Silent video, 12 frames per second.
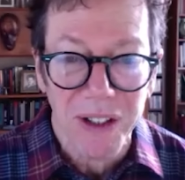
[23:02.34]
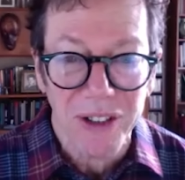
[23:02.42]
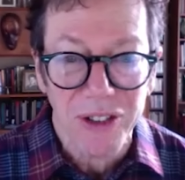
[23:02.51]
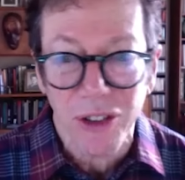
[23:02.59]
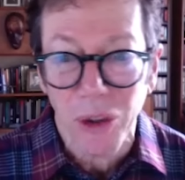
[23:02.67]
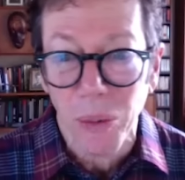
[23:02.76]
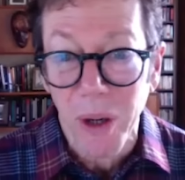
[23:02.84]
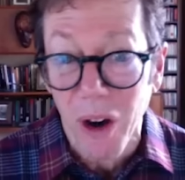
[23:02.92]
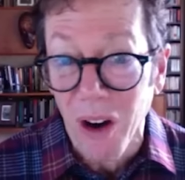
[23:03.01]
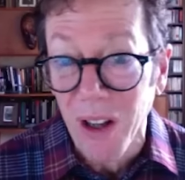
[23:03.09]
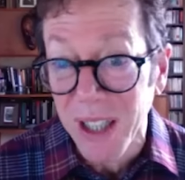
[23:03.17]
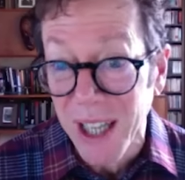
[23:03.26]
So we
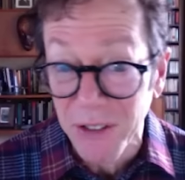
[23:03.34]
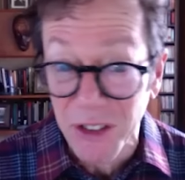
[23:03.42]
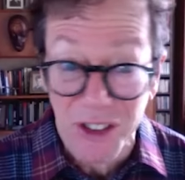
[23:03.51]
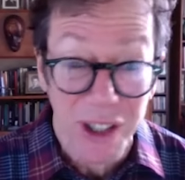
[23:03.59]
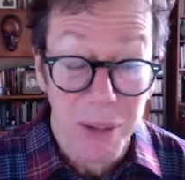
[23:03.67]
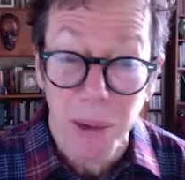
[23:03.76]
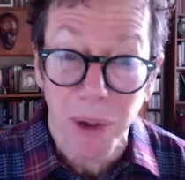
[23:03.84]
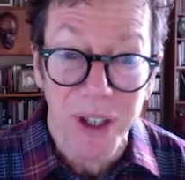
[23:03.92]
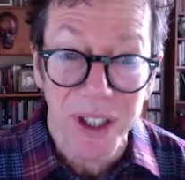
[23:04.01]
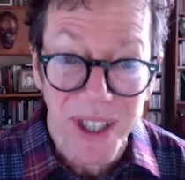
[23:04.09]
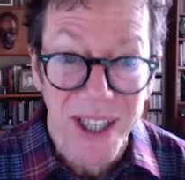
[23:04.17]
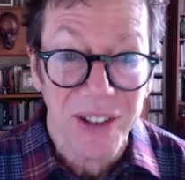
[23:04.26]
all have slippery
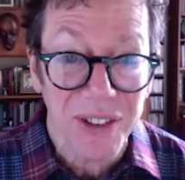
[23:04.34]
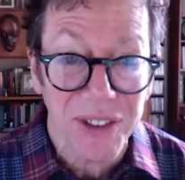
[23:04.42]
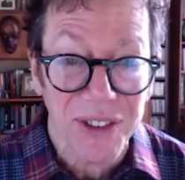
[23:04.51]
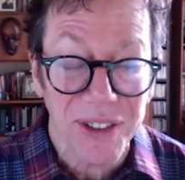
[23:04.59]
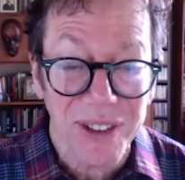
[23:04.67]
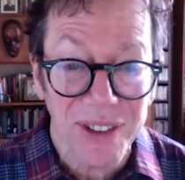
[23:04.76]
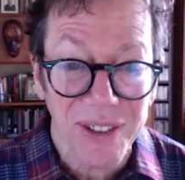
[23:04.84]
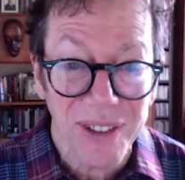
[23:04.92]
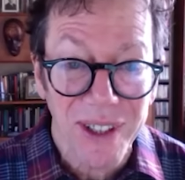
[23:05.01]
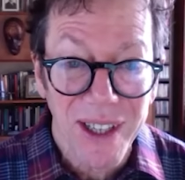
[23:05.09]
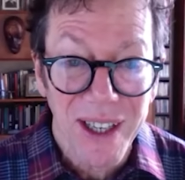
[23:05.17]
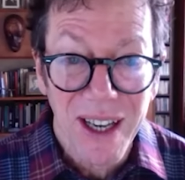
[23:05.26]
tendencies.
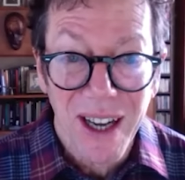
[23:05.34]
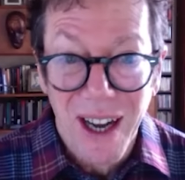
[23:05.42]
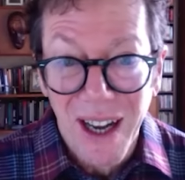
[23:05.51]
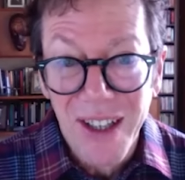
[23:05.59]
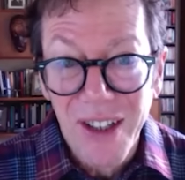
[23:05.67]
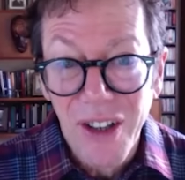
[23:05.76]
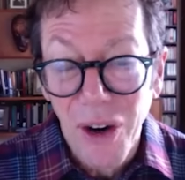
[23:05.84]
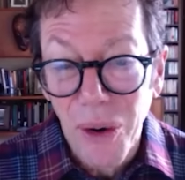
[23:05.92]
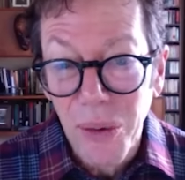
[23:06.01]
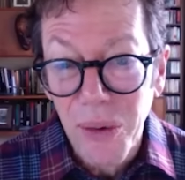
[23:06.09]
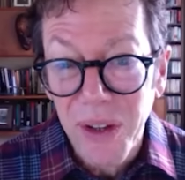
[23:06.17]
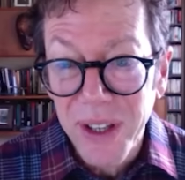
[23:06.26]
I
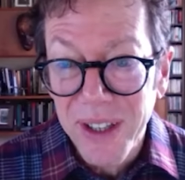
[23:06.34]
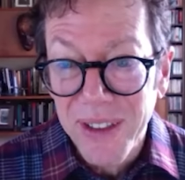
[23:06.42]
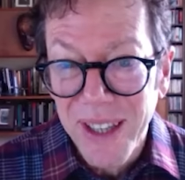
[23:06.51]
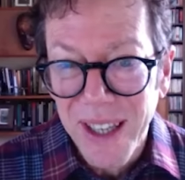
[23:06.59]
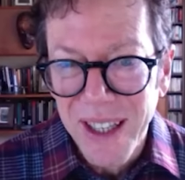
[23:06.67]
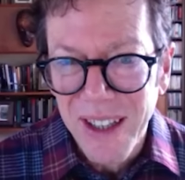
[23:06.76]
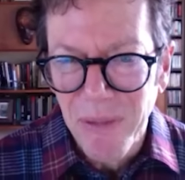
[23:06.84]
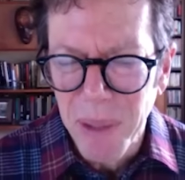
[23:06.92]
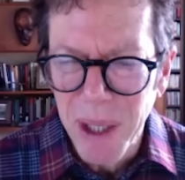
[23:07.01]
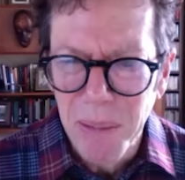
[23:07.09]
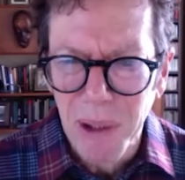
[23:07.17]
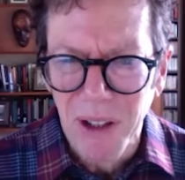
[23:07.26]
know that if
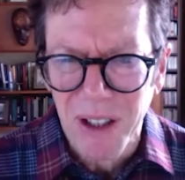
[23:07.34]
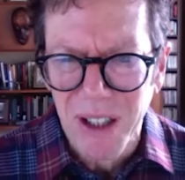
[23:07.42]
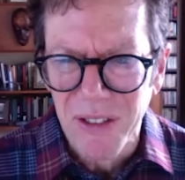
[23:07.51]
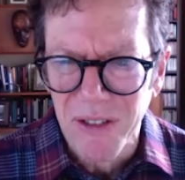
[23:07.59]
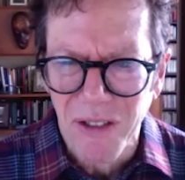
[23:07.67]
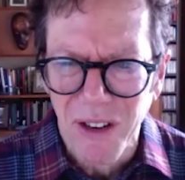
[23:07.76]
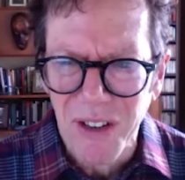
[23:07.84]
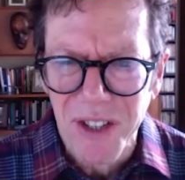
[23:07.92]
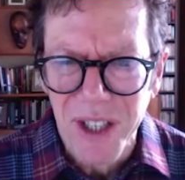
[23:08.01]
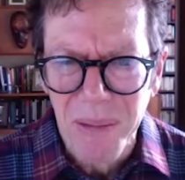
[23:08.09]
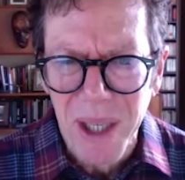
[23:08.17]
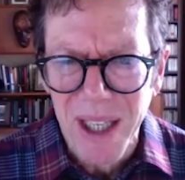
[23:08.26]
people are
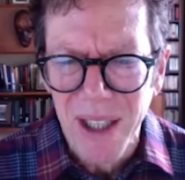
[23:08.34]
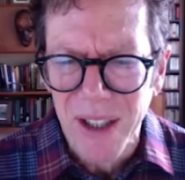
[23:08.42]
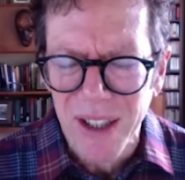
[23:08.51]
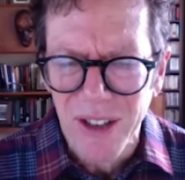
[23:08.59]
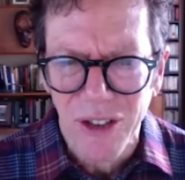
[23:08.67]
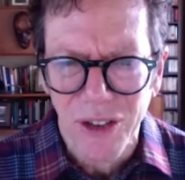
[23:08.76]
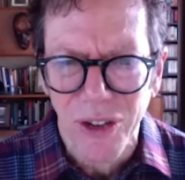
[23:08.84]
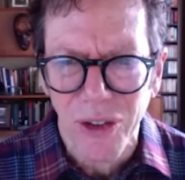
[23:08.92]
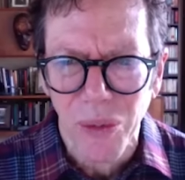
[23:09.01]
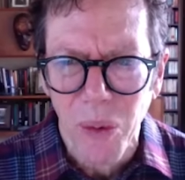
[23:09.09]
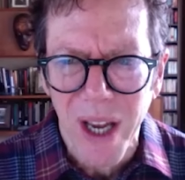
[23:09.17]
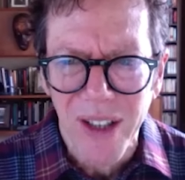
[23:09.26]
confronting me in, in
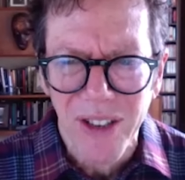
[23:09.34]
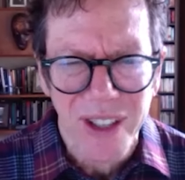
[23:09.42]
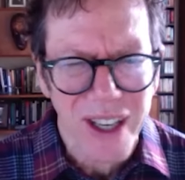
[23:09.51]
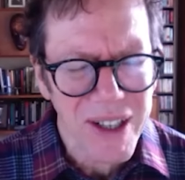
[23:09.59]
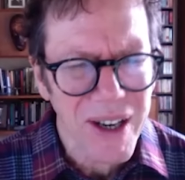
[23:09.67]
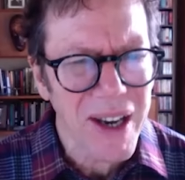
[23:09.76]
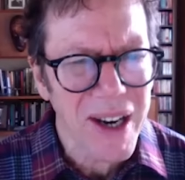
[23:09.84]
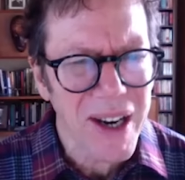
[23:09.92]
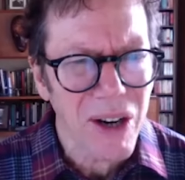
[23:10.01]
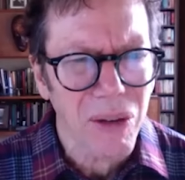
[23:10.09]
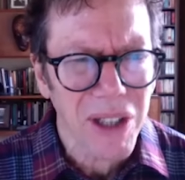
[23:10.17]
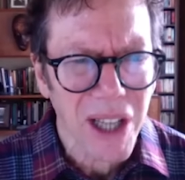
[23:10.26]
certain ways and I, and I
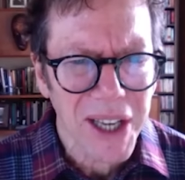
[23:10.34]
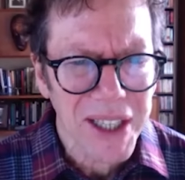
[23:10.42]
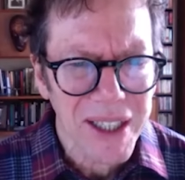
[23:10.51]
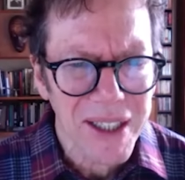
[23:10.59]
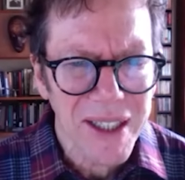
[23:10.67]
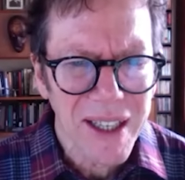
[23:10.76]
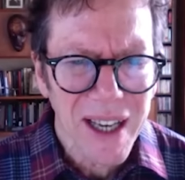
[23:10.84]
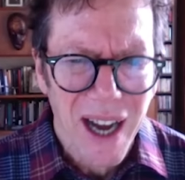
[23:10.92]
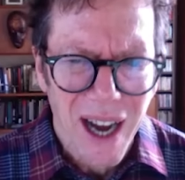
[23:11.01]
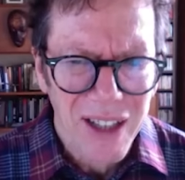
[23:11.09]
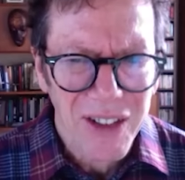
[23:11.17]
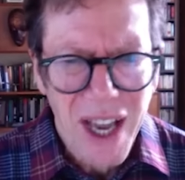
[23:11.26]
don't like it,
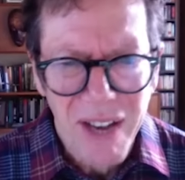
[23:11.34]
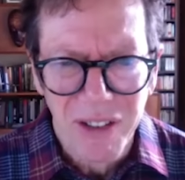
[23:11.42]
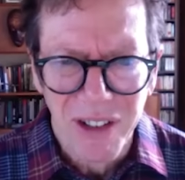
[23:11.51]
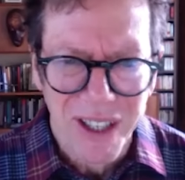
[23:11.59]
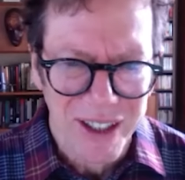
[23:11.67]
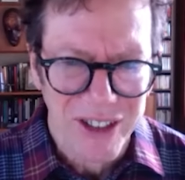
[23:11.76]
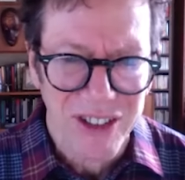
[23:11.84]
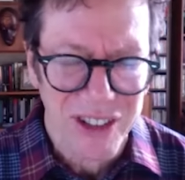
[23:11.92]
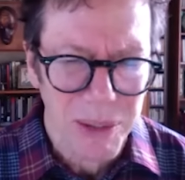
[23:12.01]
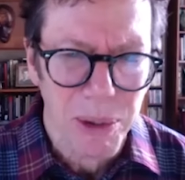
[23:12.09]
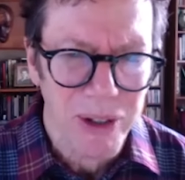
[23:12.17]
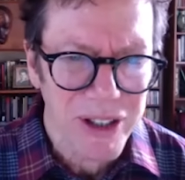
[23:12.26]
I'll have like a
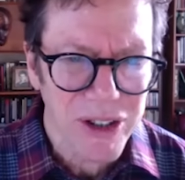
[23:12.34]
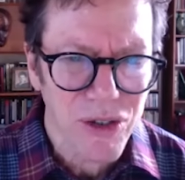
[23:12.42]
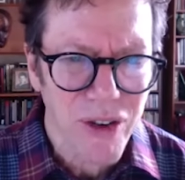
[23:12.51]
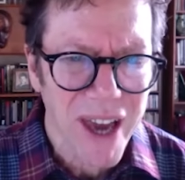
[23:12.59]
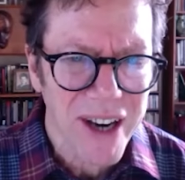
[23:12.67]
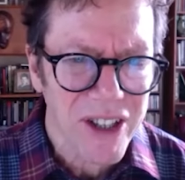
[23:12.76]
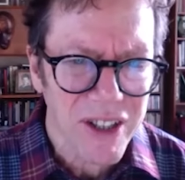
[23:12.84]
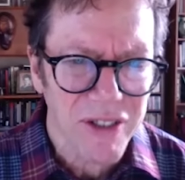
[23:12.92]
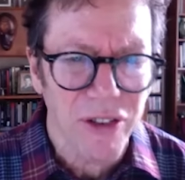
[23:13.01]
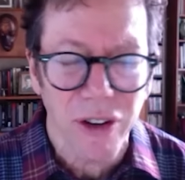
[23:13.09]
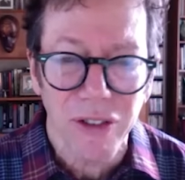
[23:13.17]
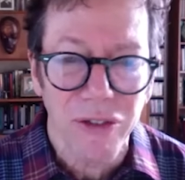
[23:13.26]
slippery strategy
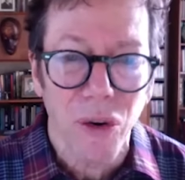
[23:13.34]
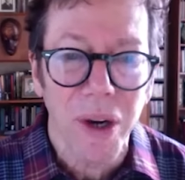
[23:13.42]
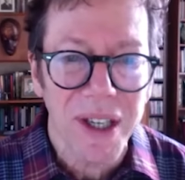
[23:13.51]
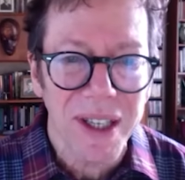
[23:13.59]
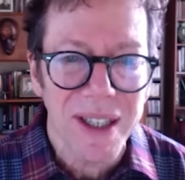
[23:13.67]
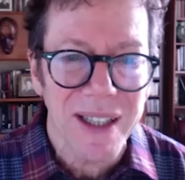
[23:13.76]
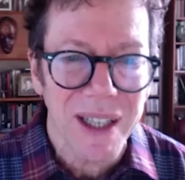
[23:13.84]
for avoiding them